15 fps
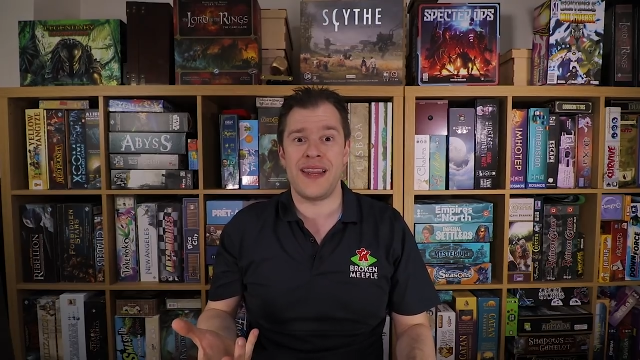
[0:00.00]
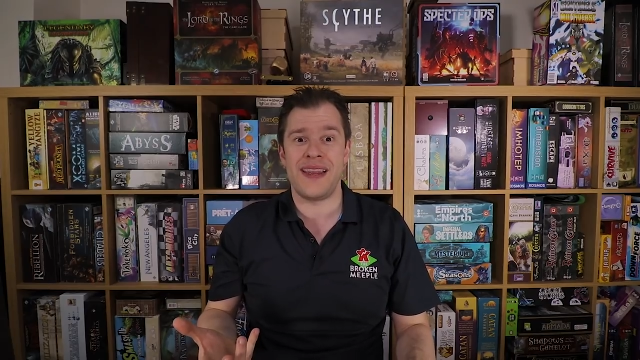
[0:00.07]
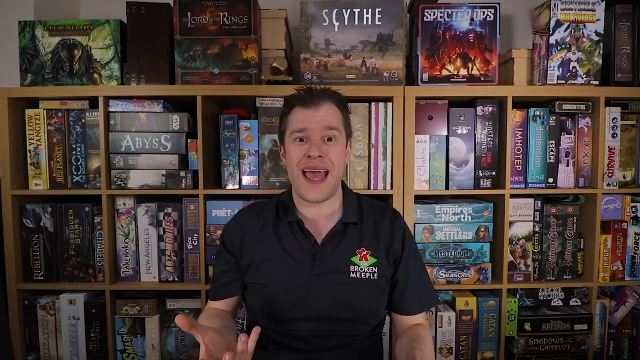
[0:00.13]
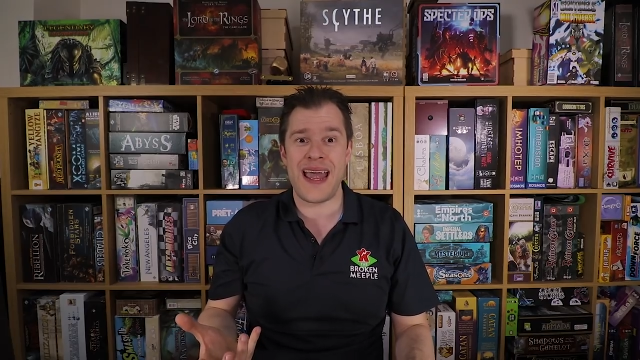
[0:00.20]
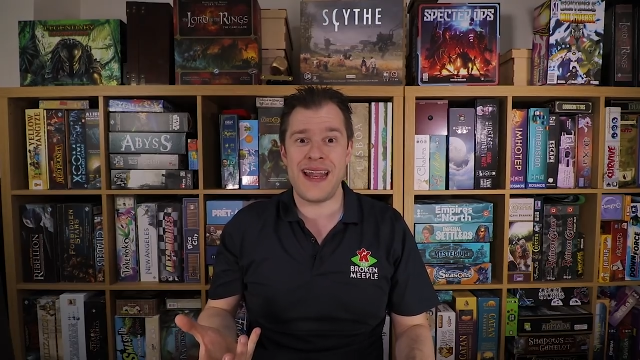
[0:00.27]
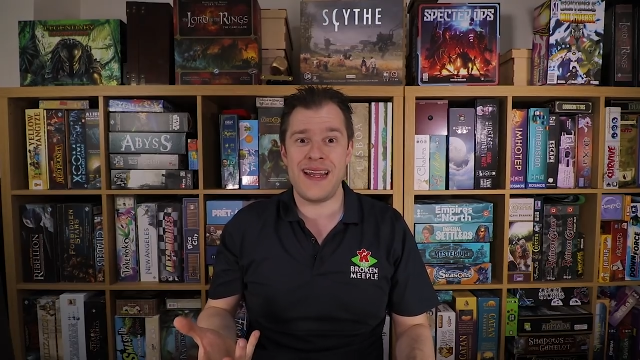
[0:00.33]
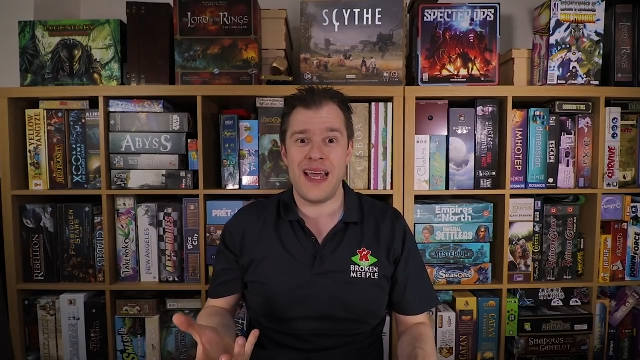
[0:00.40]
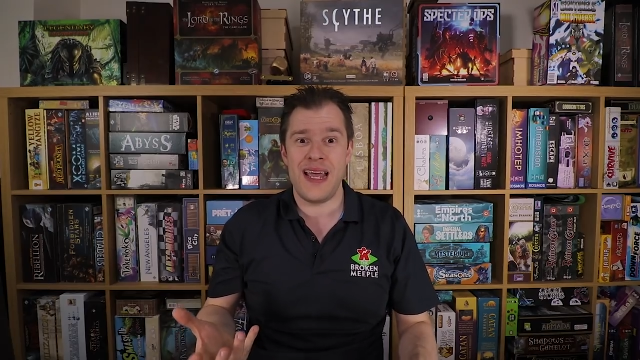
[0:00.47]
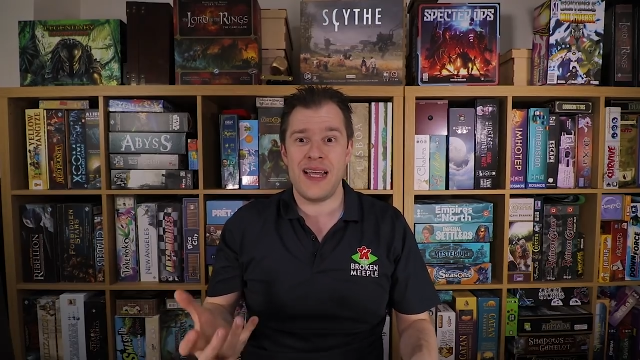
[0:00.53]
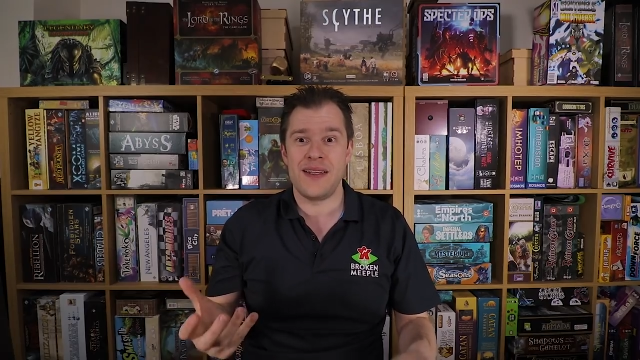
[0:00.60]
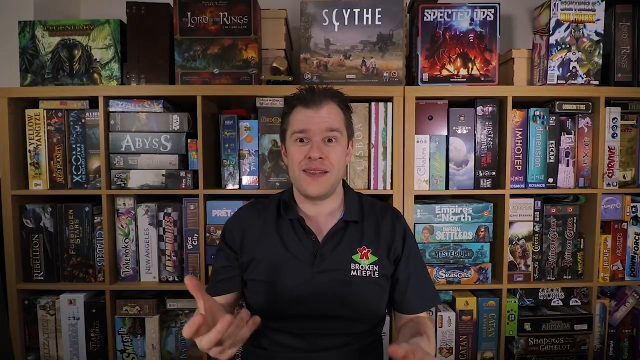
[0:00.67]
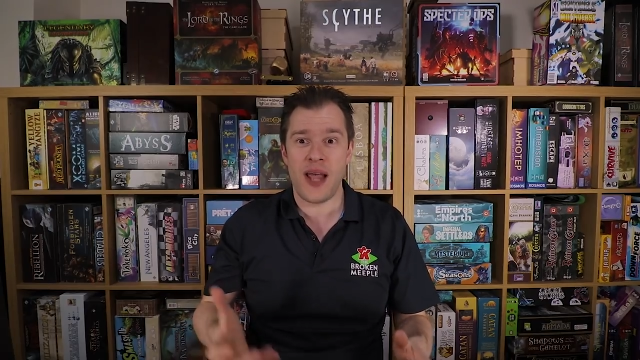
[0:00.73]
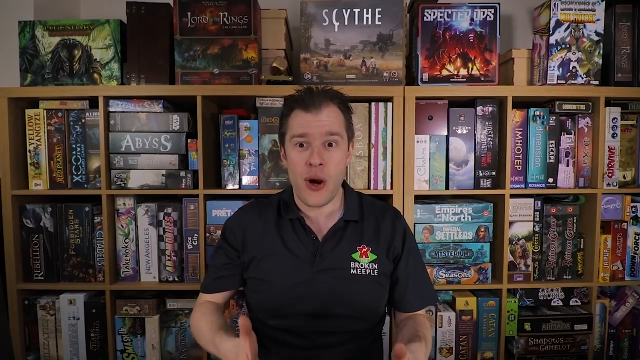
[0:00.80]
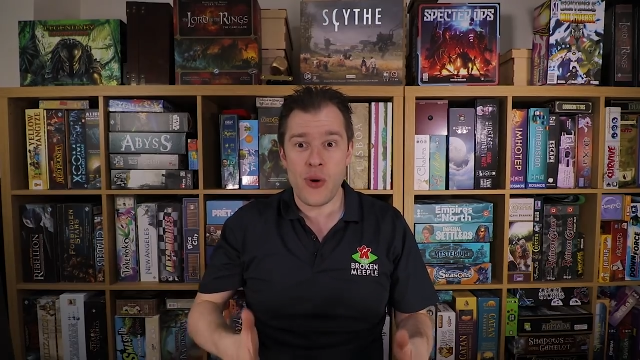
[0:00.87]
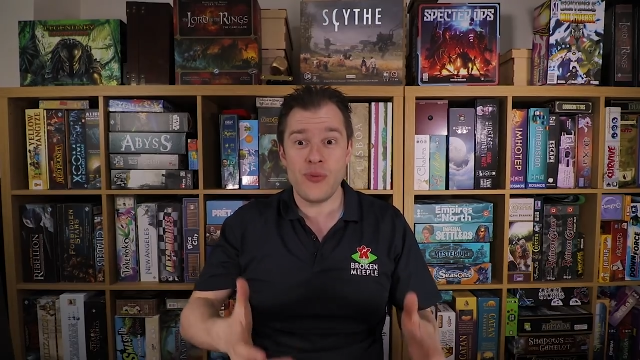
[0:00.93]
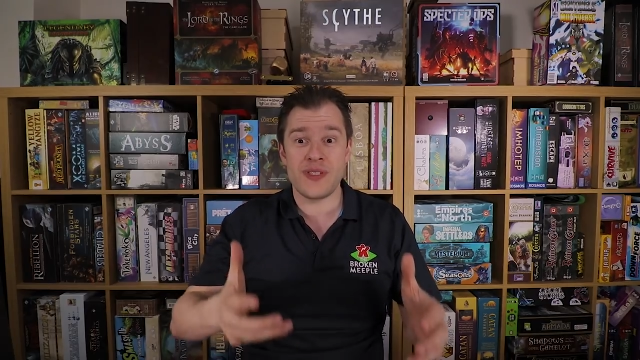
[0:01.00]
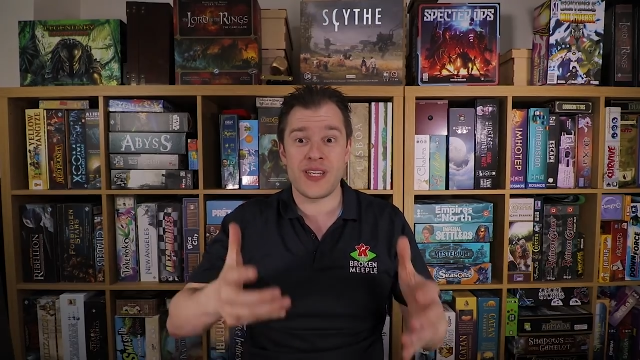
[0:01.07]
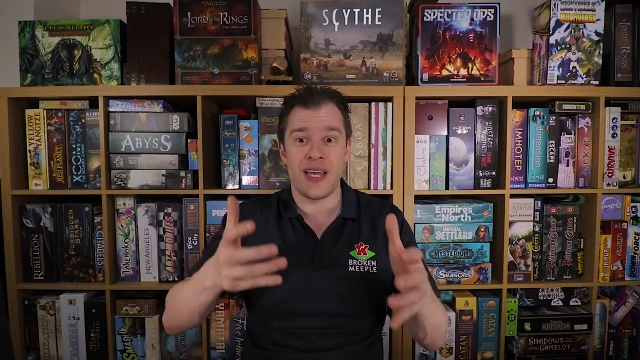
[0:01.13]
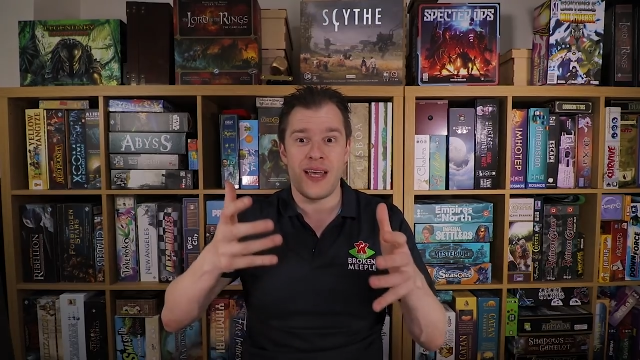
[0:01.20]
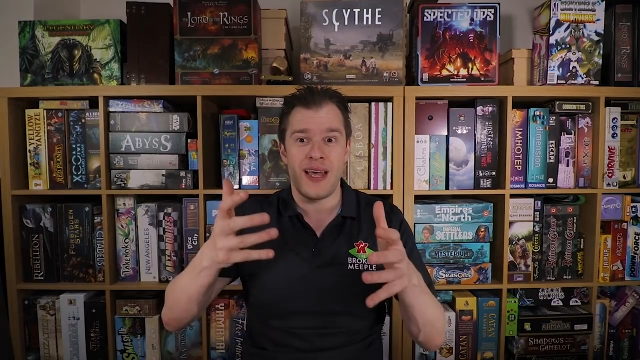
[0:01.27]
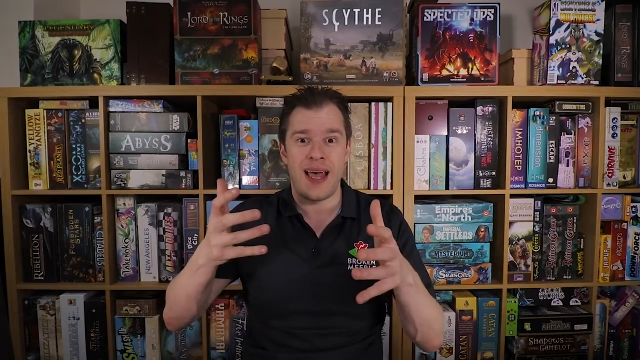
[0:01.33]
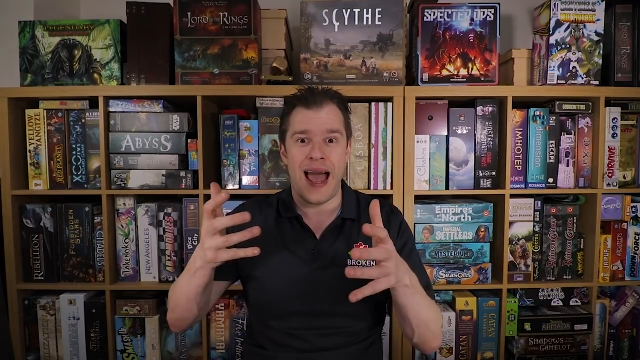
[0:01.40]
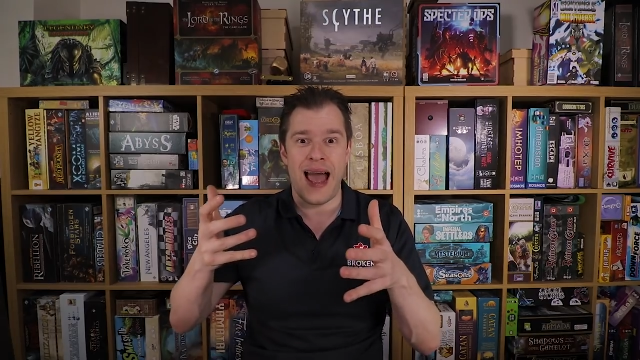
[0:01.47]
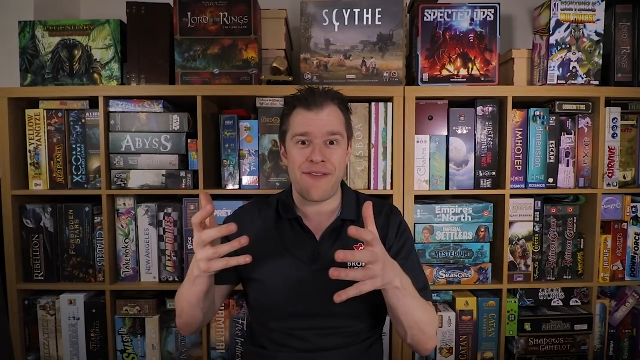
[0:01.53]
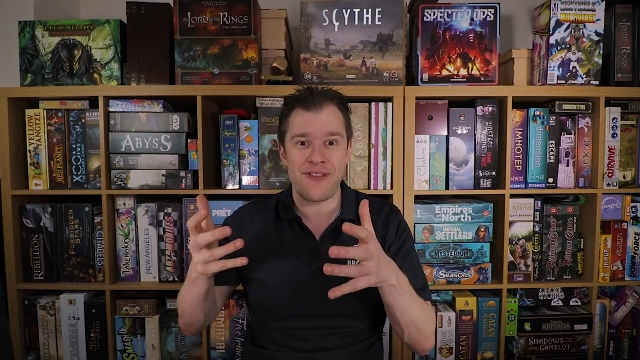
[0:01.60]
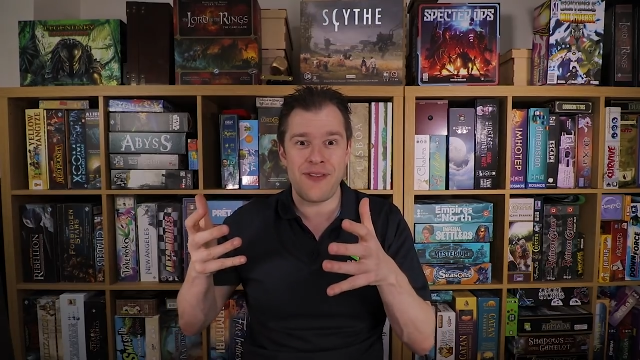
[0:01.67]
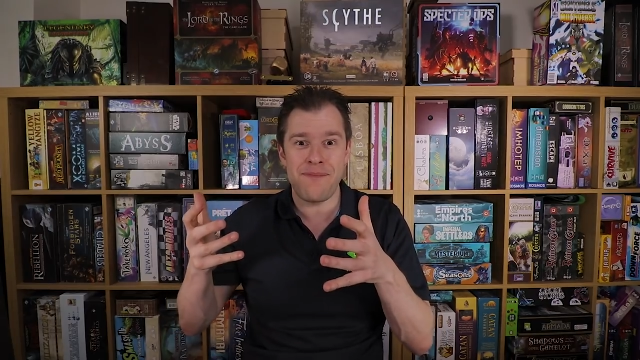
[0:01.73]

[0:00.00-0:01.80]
then don't have